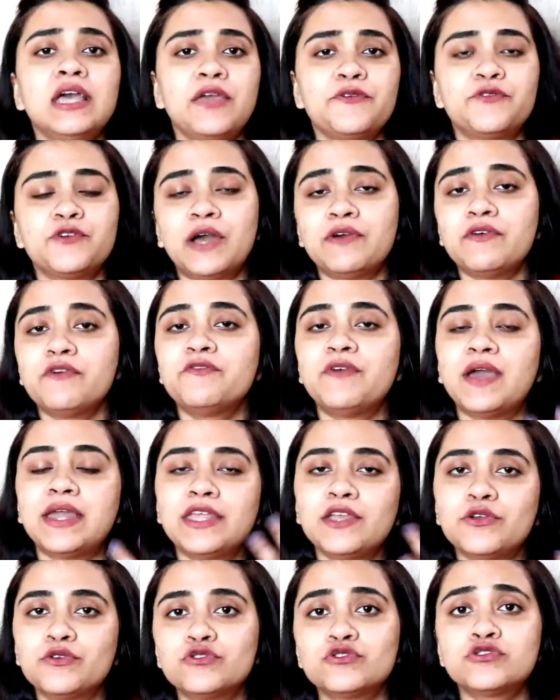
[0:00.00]
if you have a
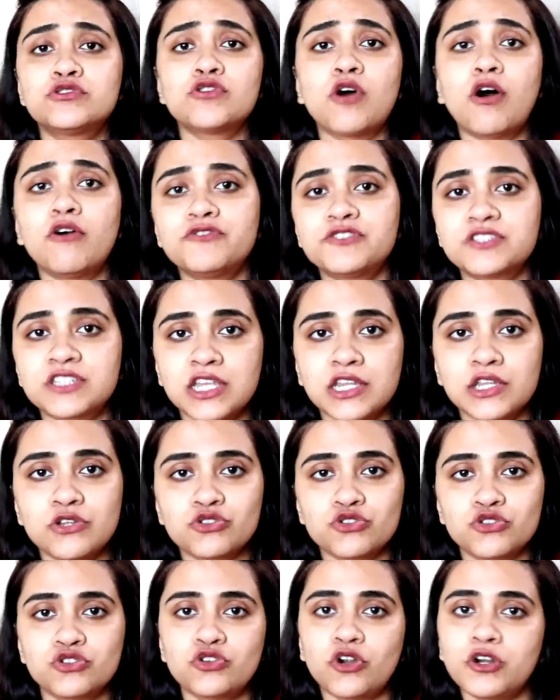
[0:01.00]
very, you know, soft skin, you
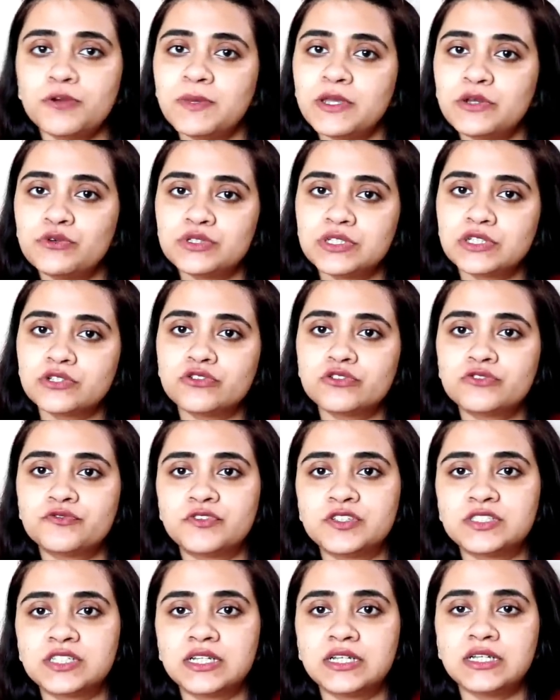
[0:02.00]
should not be using the
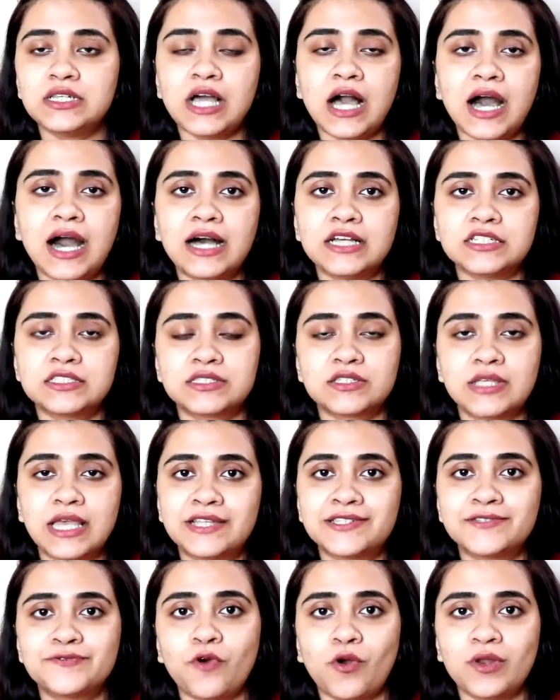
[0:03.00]
physical harsh
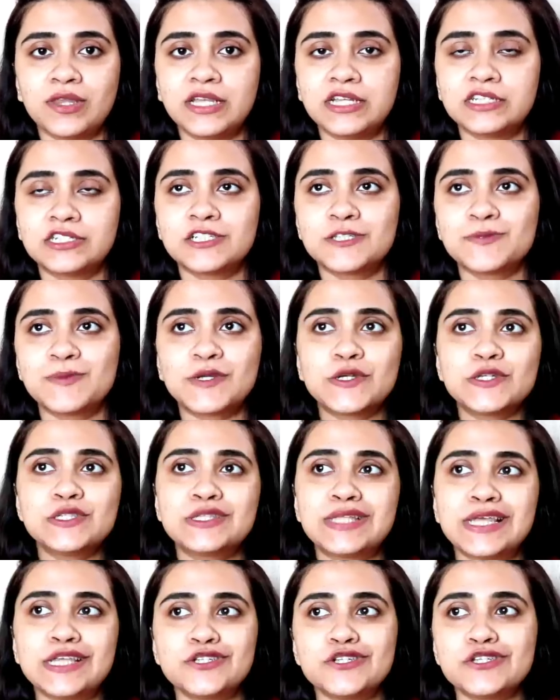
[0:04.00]
exfoliators,
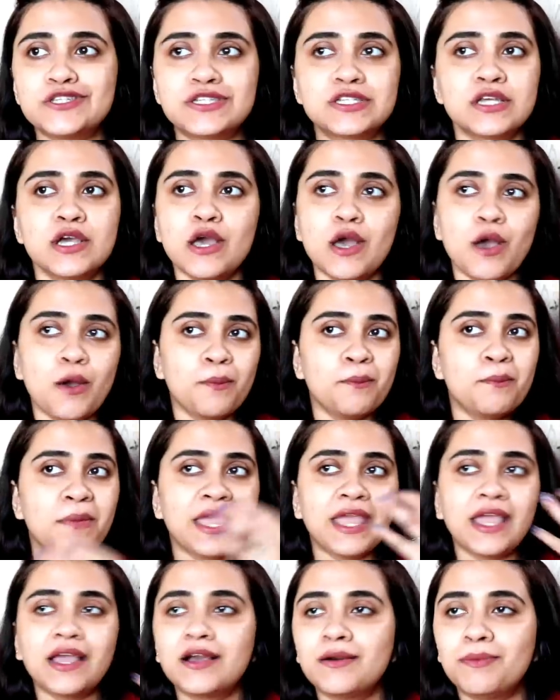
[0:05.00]
because they just
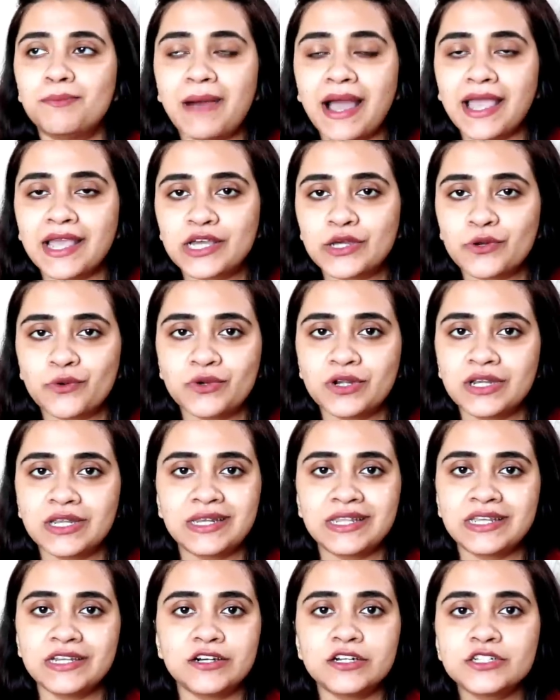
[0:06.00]
make micro
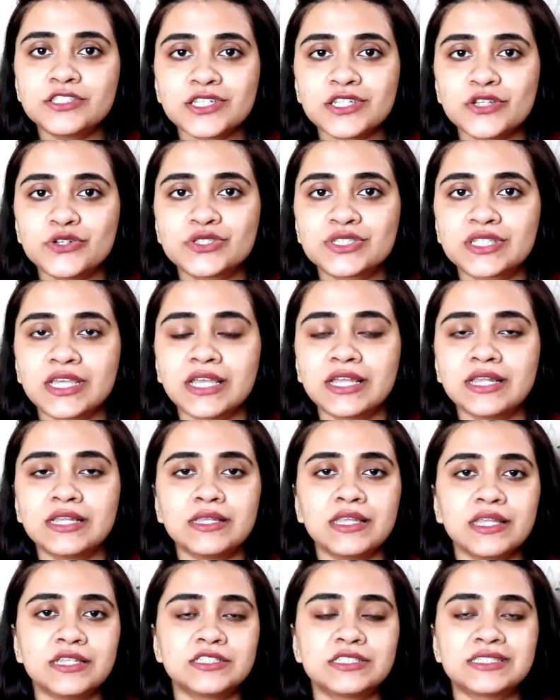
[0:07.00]
tears in your
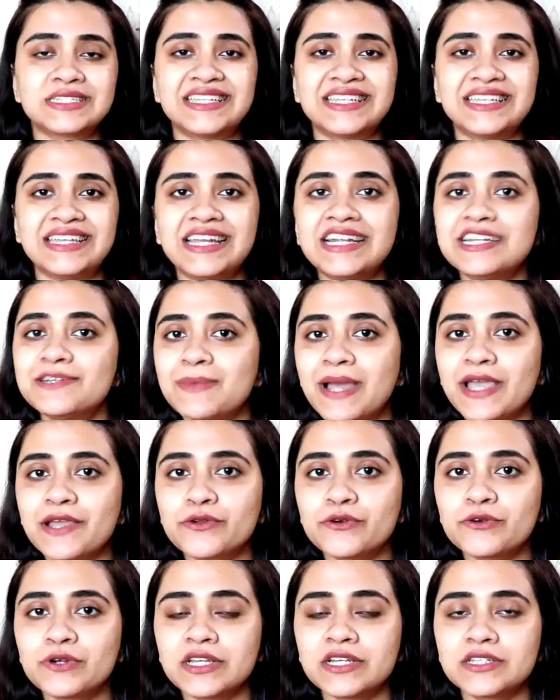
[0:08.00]
skin. They just create
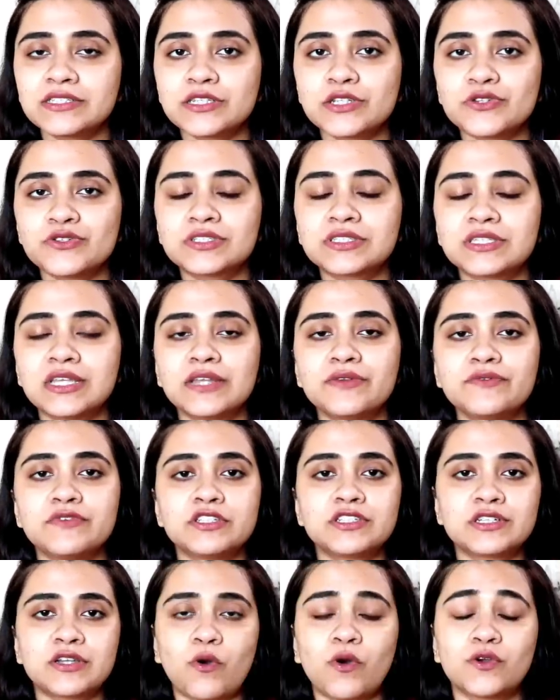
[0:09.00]
micro tears in your skin,
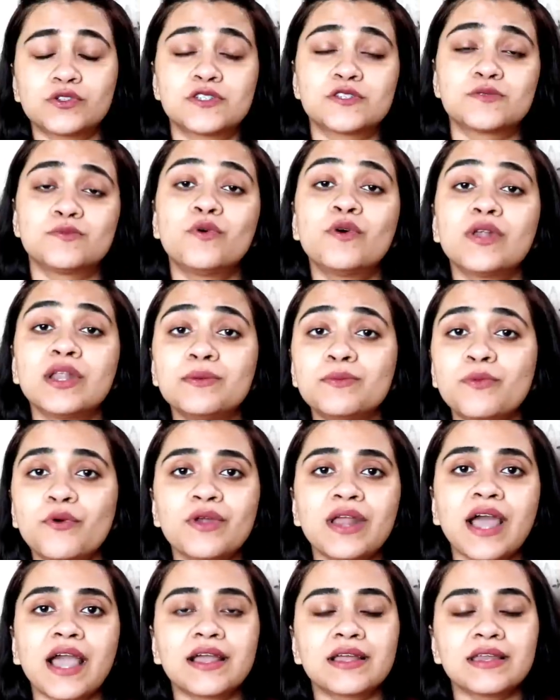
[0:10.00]
which causes more and
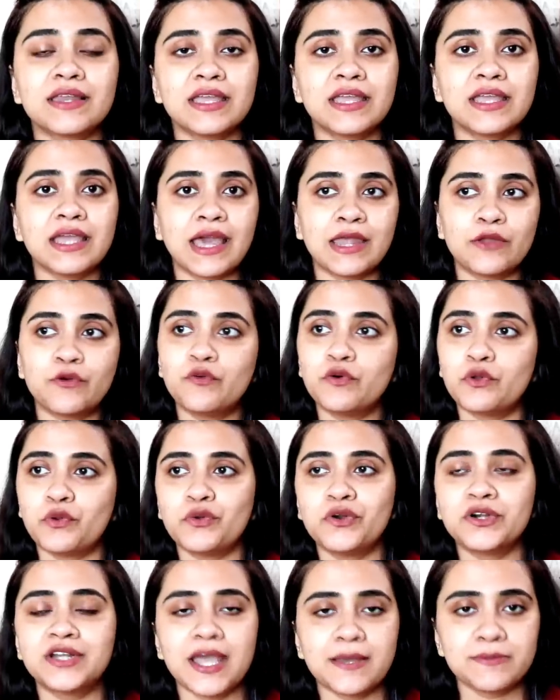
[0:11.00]
more acne and
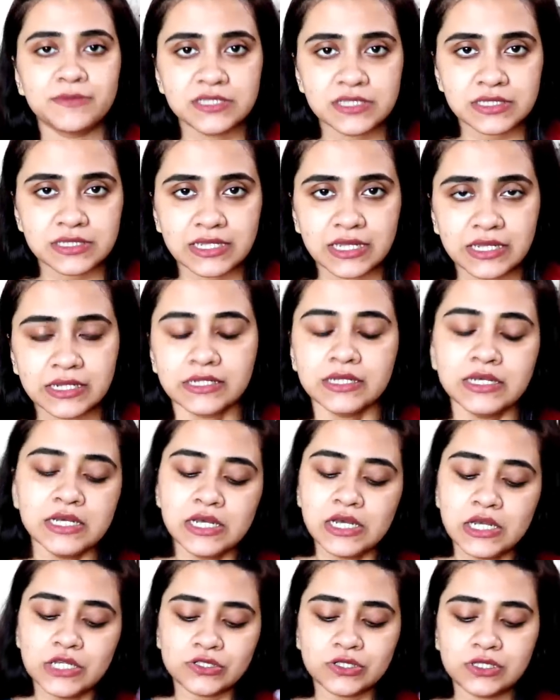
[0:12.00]
overall a damaged skin.
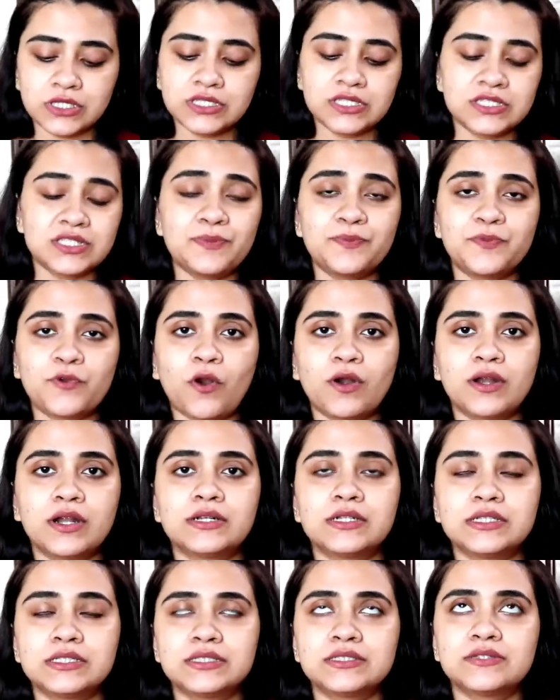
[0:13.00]
So this is the
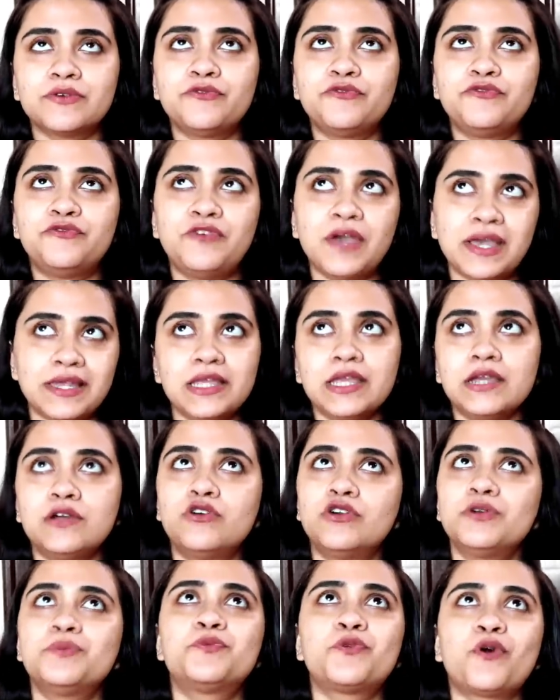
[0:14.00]
product. This is a very
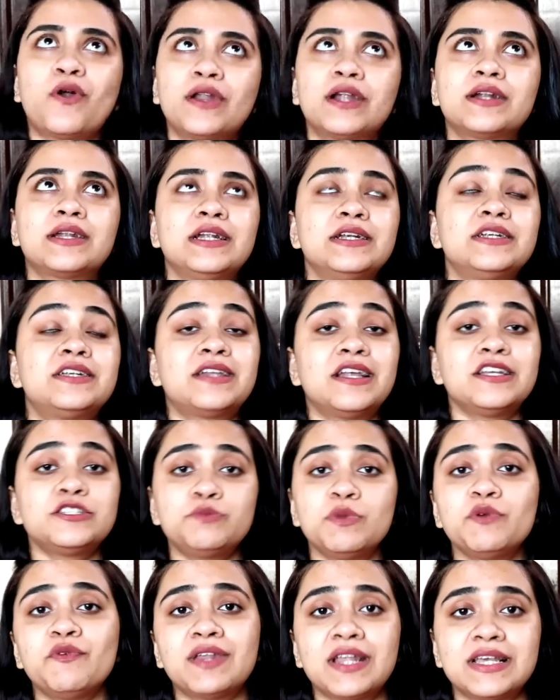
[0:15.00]
good product, and
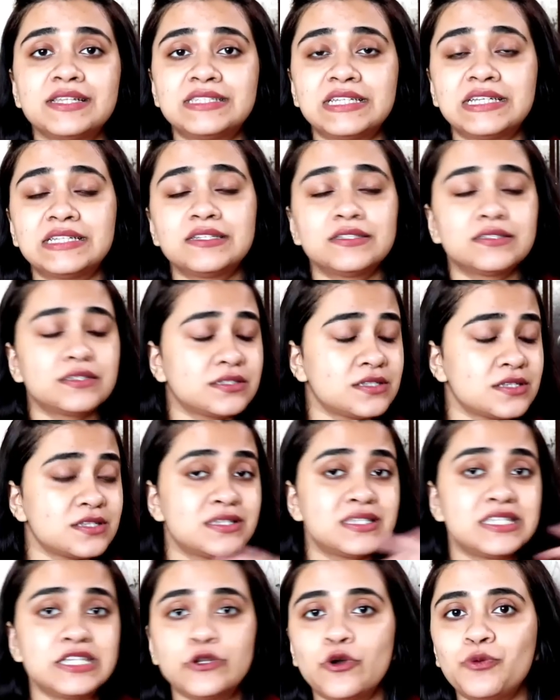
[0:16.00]
trust me when I say this, this is
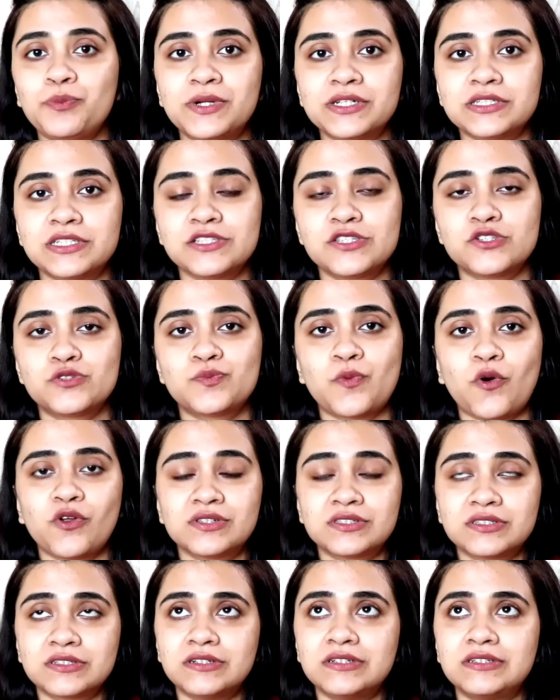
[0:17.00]
zero percent
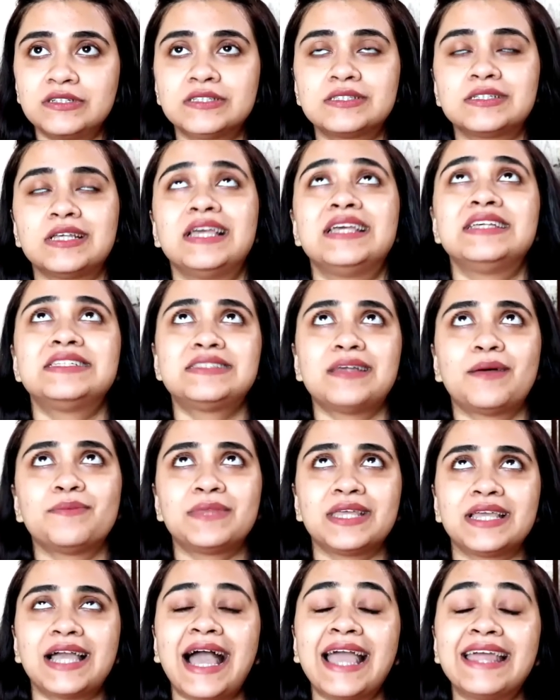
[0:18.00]
sponsored. This is
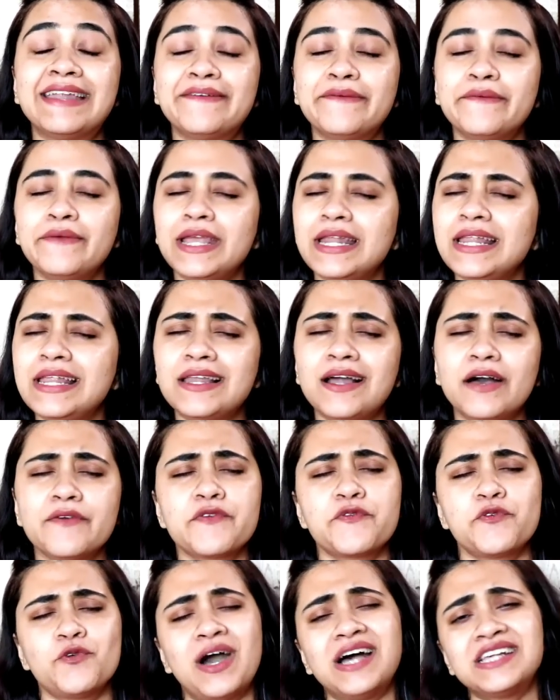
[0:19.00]
something I really
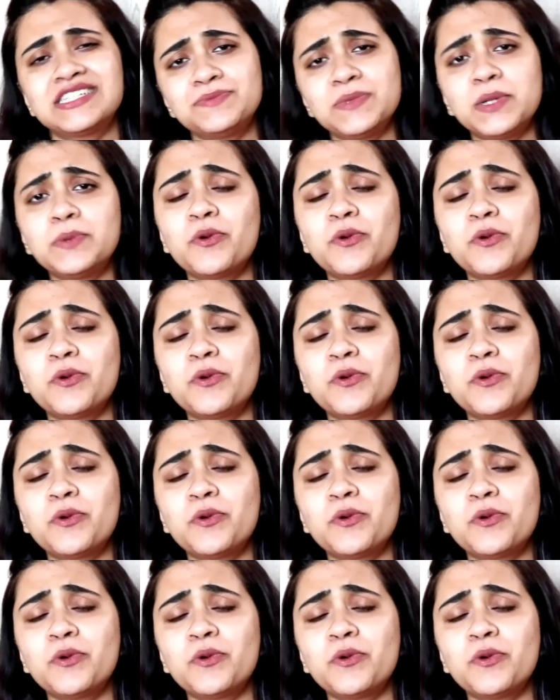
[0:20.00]
love. If you ask me